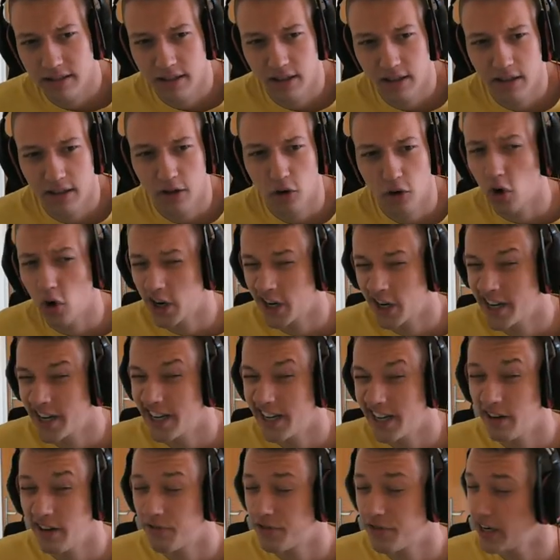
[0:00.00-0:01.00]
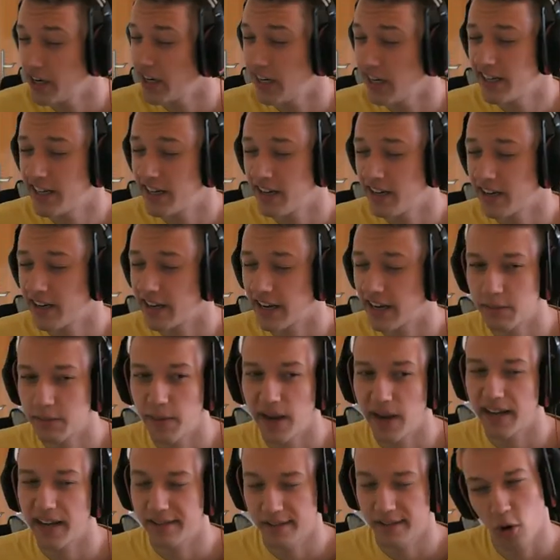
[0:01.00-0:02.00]
or he really didn't
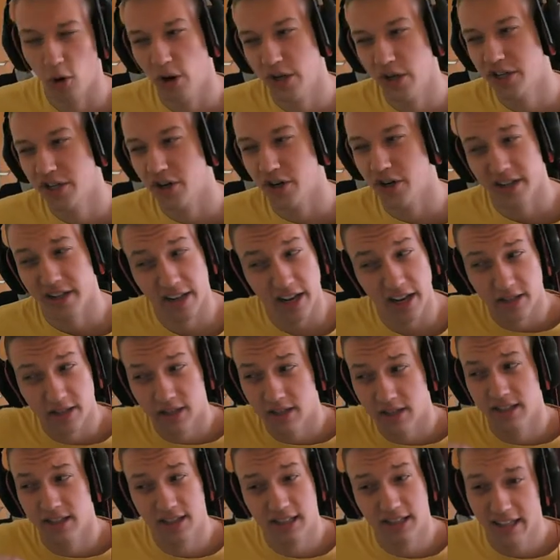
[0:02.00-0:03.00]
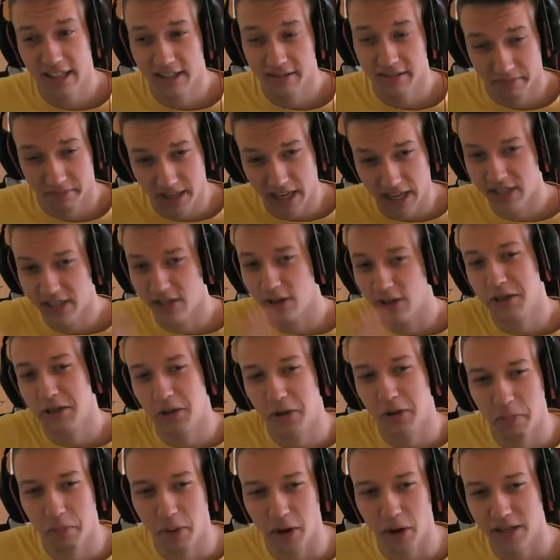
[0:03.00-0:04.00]
expect Cloister. That's
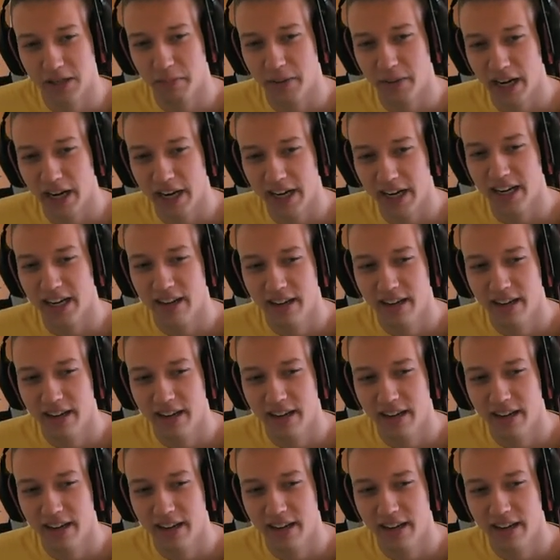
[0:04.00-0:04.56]
also a possibility.